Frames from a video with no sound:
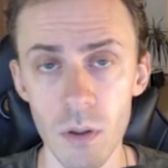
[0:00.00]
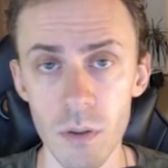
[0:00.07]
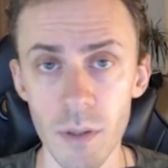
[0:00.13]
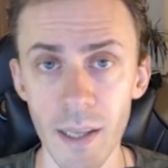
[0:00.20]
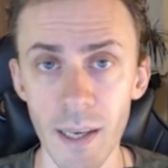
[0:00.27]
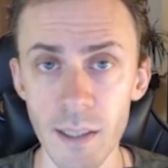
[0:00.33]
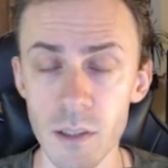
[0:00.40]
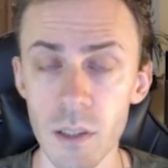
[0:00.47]

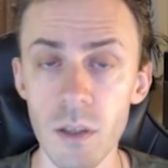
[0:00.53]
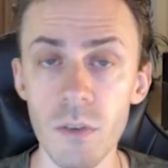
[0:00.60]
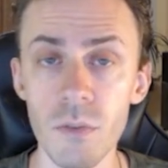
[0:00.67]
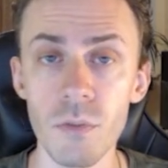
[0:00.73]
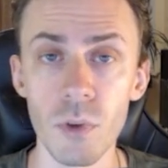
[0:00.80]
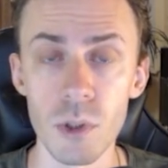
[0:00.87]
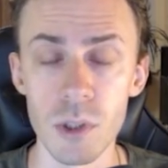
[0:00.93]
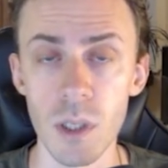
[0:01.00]
Next,
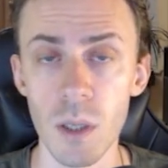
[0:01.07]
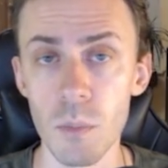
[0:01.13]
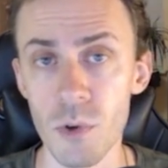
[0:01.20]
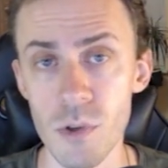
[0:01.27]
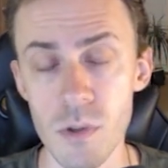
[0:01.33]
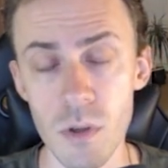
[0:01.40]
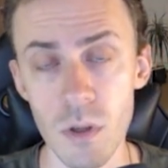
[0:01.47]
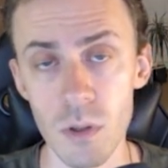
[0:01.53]
if for some
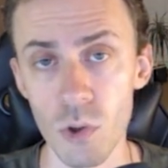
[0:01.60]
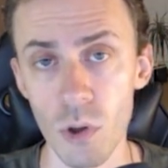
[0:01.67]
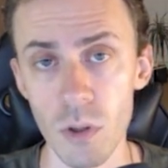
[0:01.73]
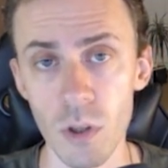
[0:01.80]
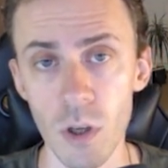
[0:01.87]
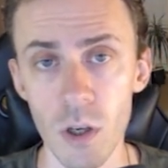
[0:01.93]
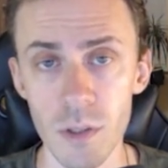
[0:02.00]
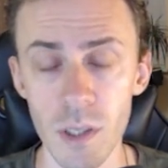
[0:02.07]
reason you
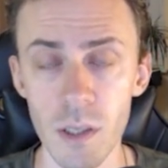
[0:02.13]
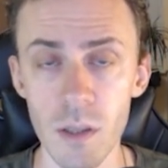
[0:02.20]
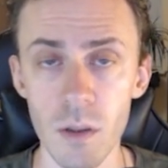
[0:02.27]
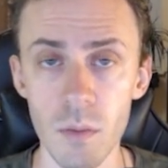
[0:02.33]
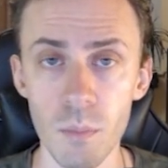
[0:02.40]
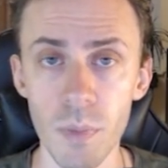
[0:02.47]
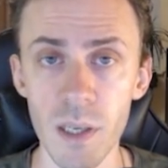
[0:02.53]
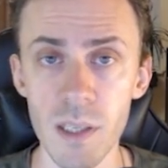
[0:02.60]
are not
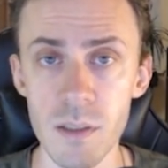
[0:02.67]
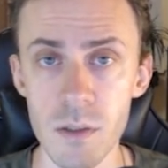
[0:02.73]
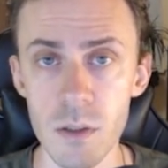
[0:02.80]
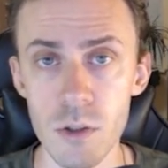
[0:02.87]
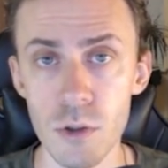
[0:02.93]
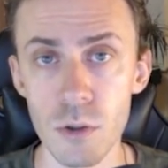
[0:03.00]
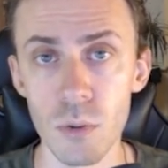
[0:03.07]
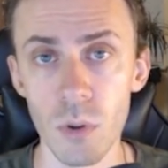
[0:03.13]
in base
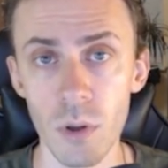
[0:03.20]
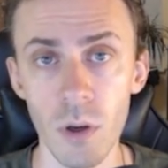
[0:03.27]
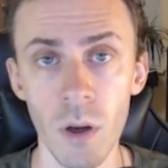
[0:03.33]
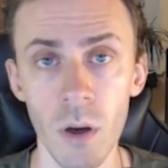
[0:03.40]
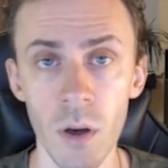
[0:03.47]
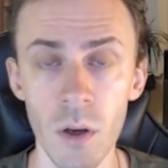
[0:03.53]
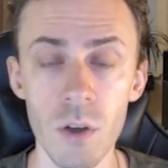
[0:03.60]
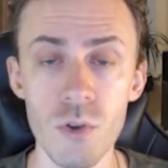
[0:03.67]
Discord,
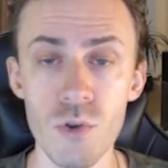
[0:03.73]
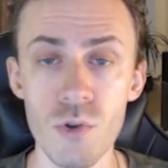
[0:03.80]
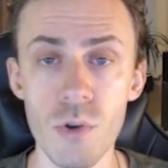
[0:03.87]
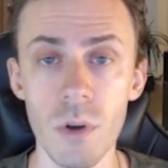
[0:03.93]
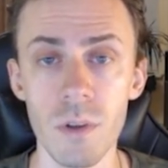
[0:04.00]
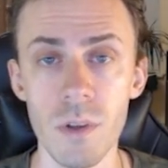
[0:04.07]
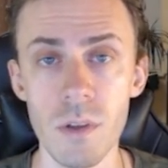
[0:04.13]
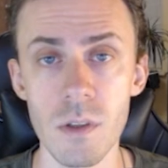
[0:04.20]

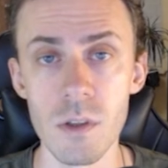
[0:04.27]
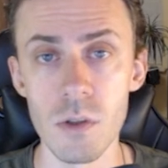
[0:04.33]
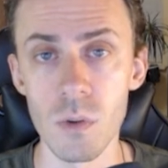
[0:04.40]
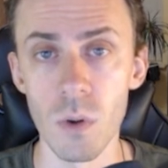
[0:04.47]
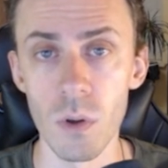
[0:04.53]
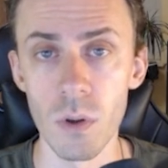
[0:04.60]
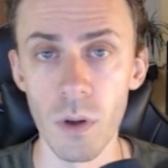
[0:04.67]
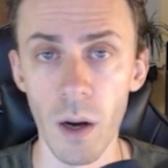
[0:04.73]
join the
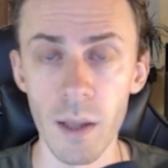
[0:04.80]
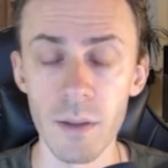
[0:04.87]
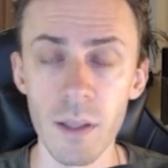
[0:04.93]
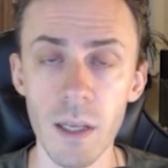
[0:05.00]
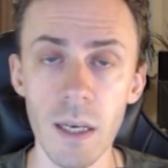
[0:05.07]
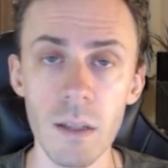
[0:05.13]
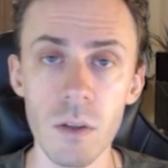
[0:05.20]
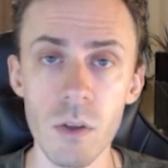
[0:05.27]
Discord
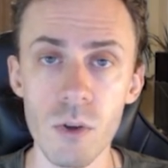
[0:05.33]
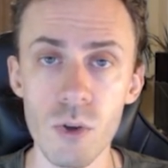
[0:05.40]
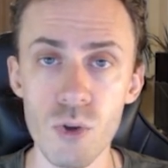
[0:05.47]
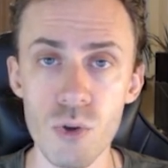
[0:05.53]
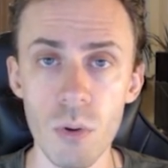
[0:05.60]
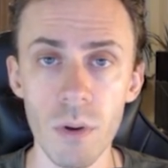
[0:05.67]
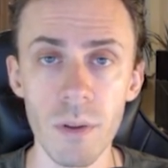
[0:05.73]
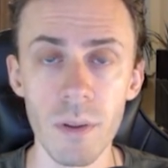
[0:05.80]
and then
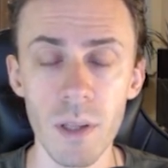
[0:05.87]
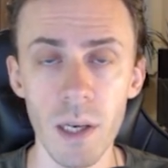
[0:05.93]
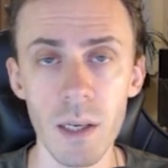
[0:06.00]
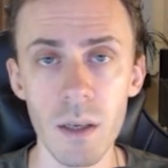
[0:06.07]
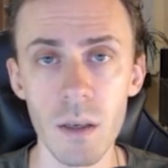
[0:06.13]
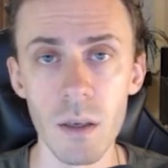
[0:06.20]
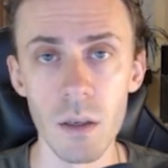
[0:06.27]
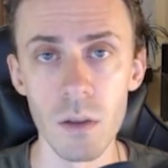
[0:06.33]
join
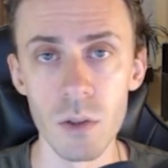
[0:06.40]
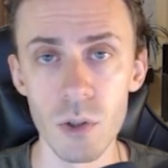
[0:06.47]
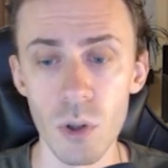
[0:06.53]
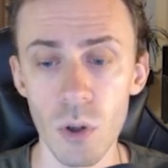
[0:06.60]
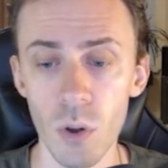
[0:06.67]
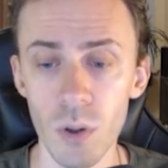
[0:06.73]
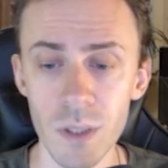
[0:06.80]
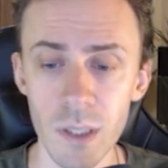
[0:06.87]
the
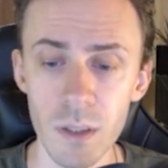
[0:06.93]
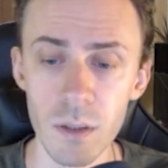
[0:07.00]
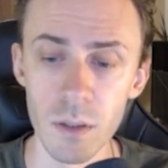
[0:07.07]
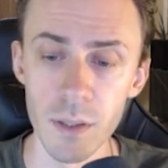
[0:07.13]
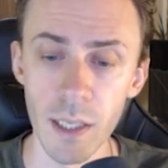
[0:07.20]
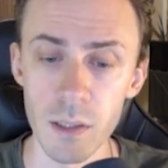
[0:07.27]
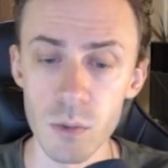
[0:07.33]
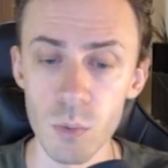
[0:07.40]
guild on
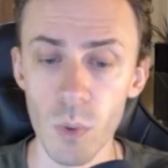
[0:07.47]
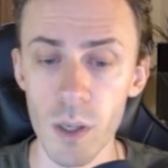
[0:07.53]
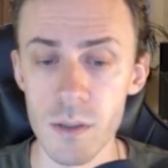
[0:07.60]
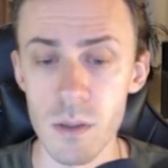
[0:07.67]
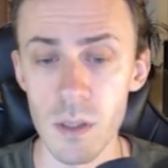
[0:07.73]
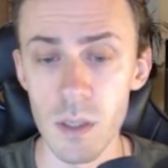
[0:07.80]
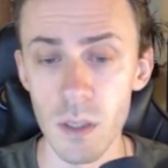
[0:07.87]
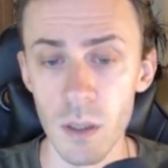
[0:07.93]

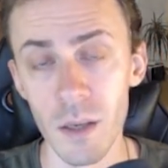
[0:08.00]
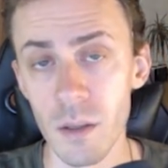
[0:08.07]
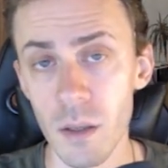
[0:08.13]
Guild.xyz.